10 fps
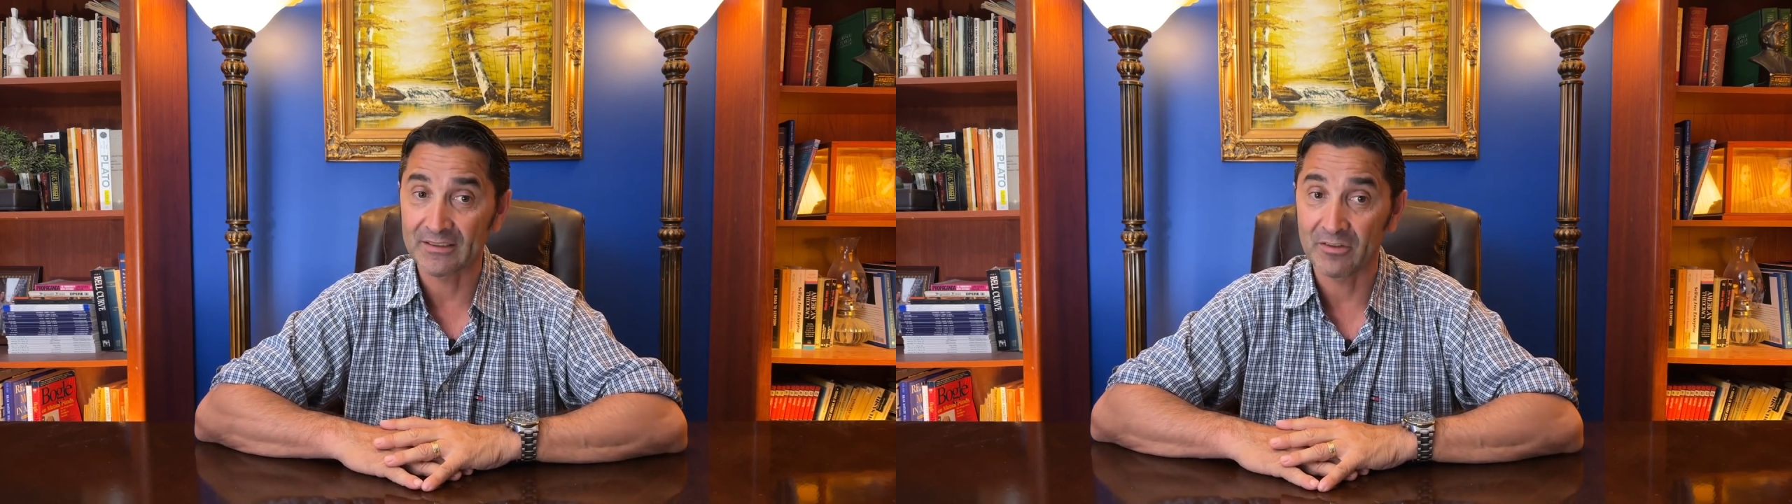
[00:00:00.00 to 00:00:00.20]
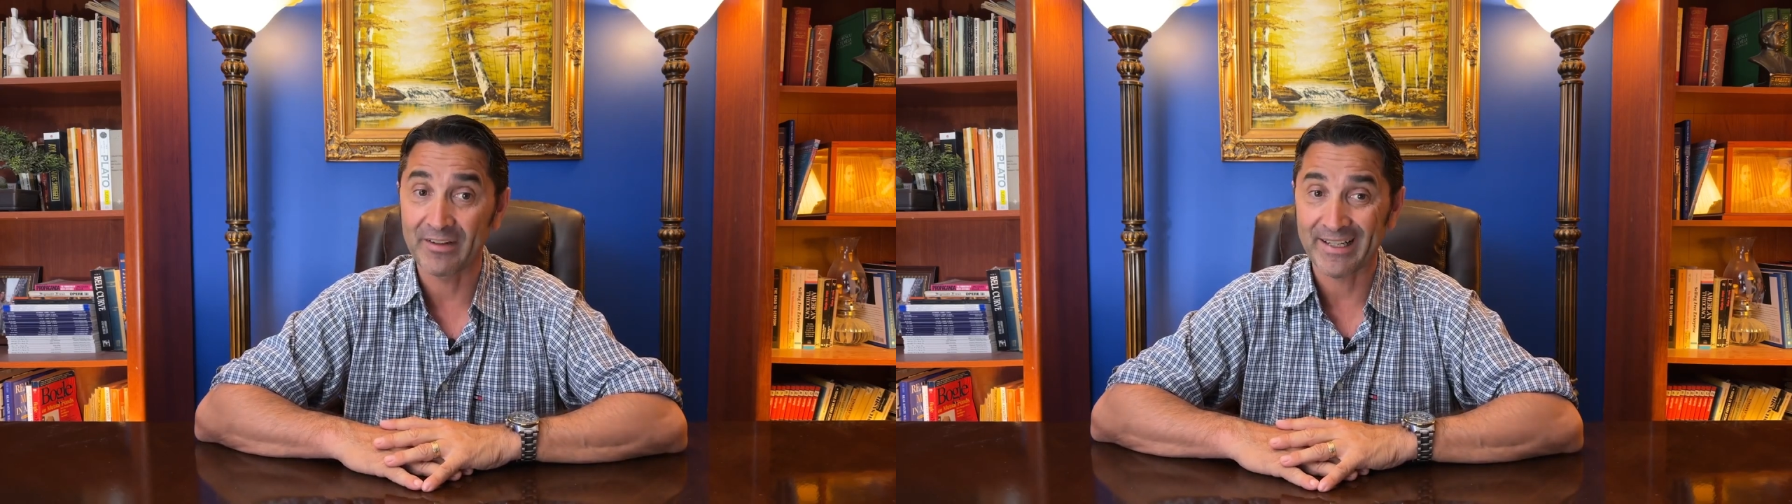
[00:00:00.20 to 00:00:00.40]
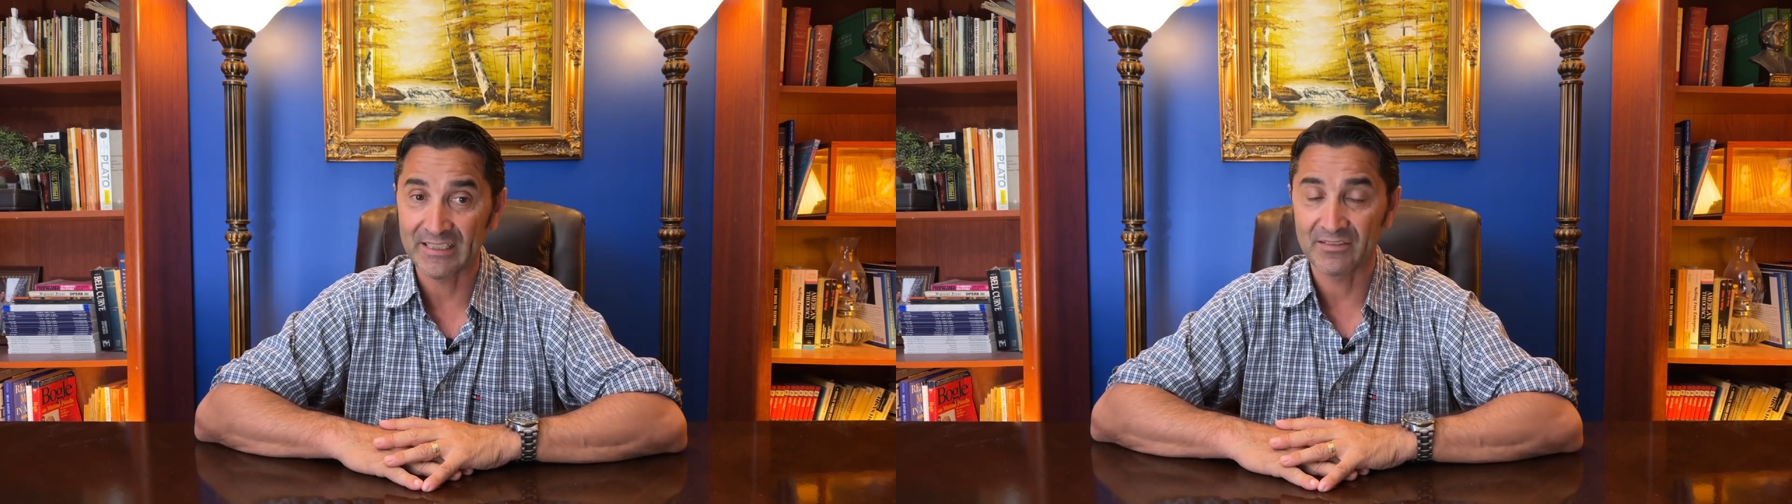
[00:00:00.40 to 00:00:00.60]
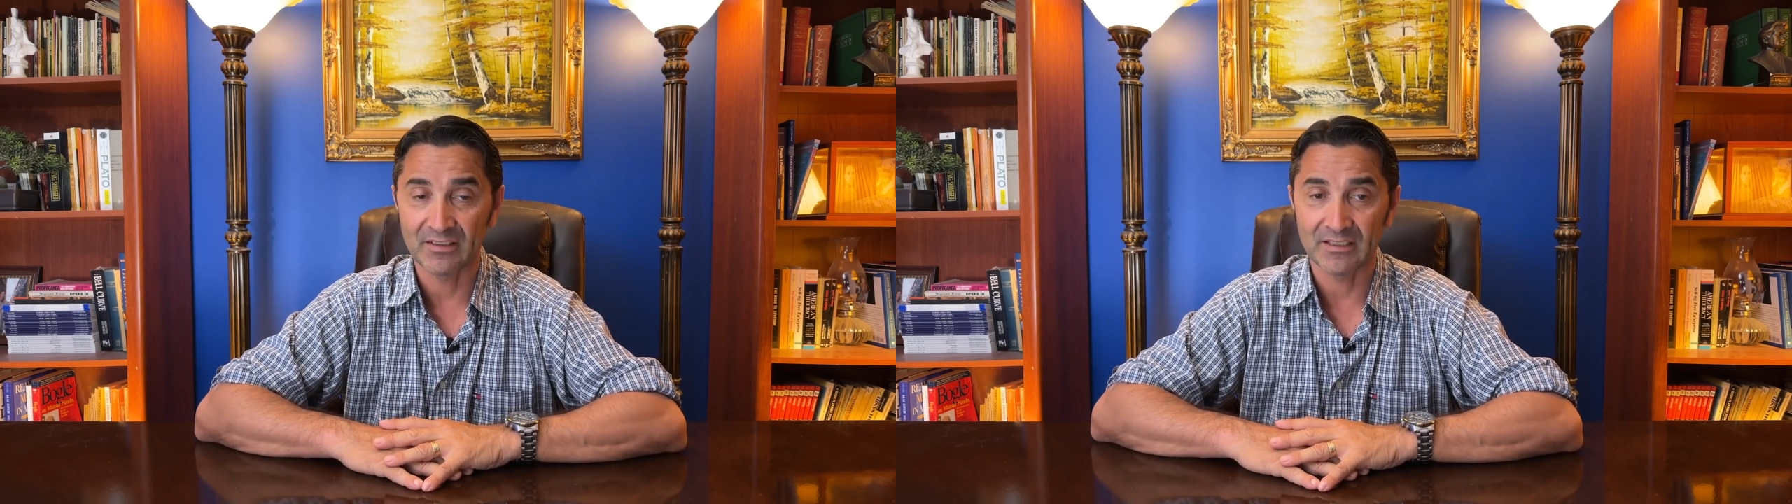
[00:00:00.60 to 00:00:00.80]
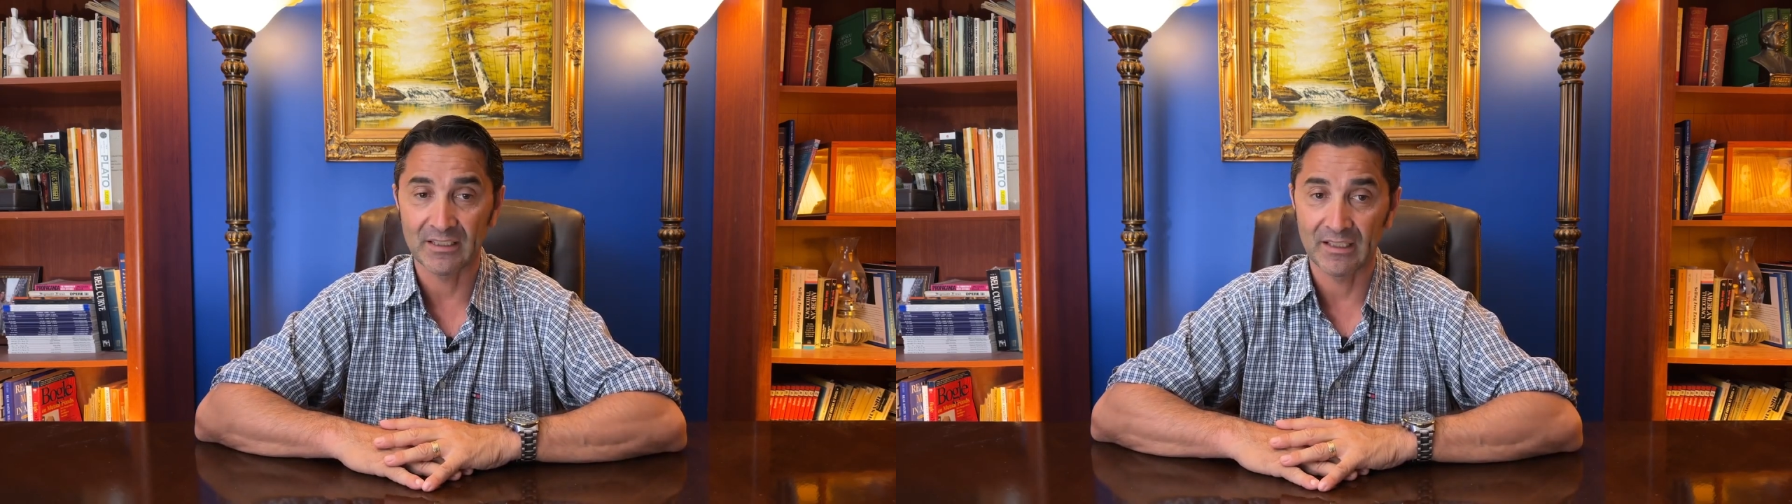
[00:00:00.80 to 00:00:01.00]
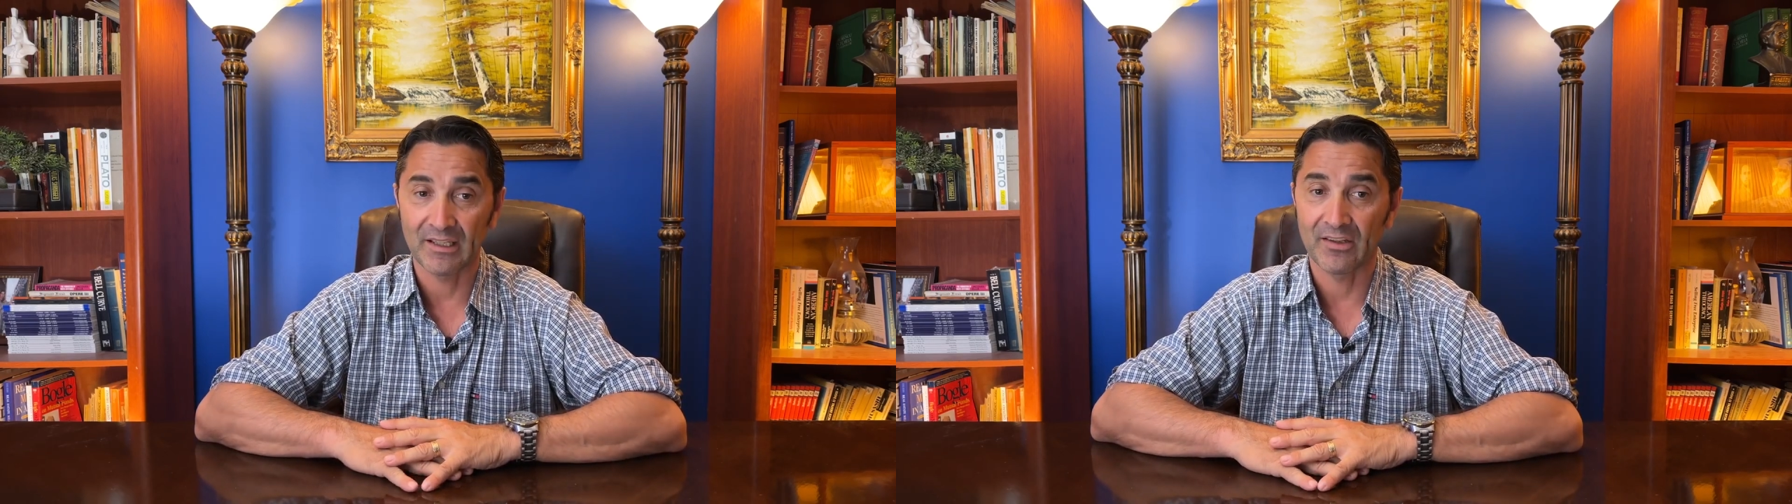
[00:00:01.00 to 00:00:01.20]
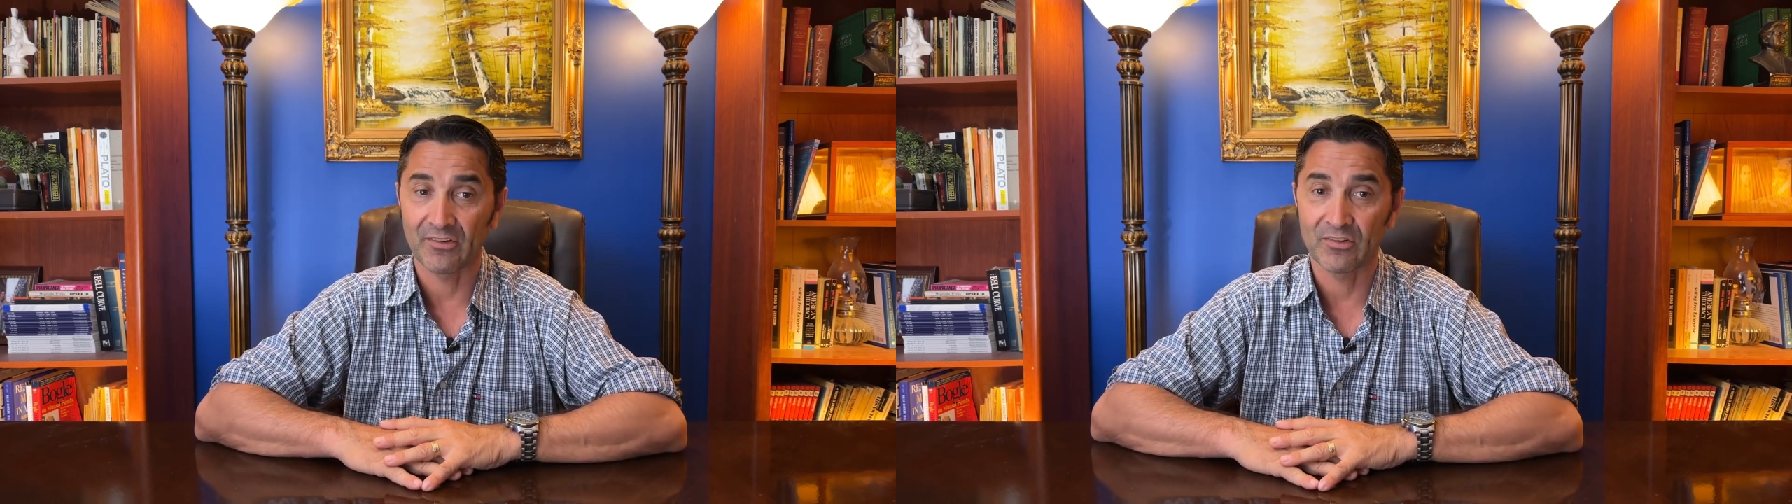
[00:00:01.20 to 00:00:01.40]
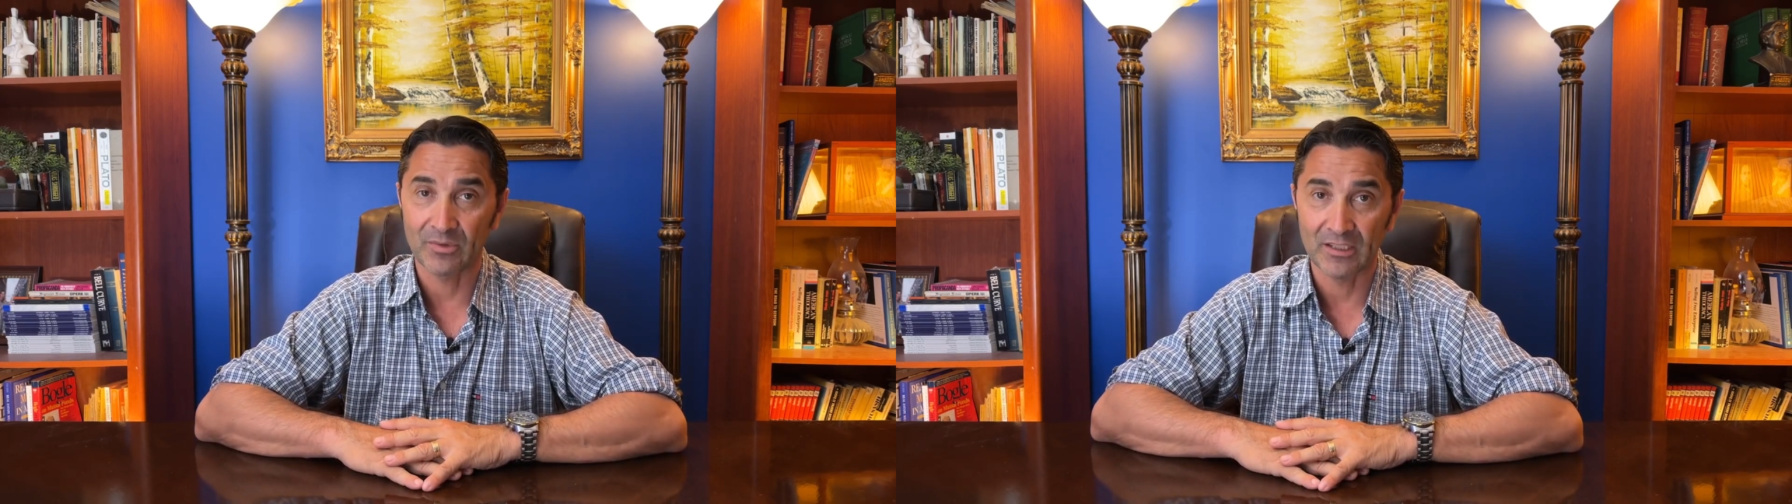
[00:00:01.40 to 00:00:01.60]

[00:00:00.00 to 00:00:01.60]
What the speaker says: of activity is